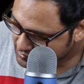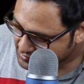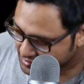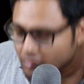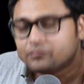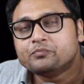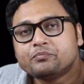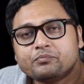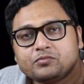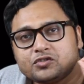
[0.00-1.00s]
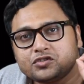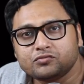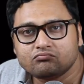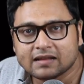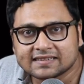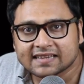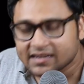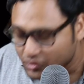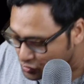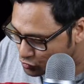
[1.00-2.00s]
So let's
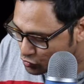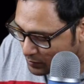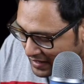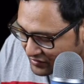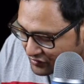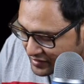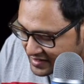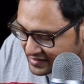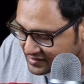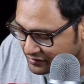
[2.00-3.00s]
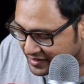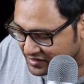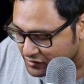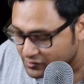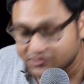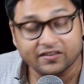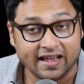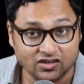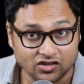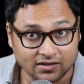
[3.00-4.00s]
say 2 by 3 is a reduced
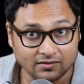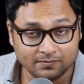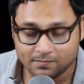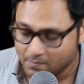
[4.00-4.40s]
fraction,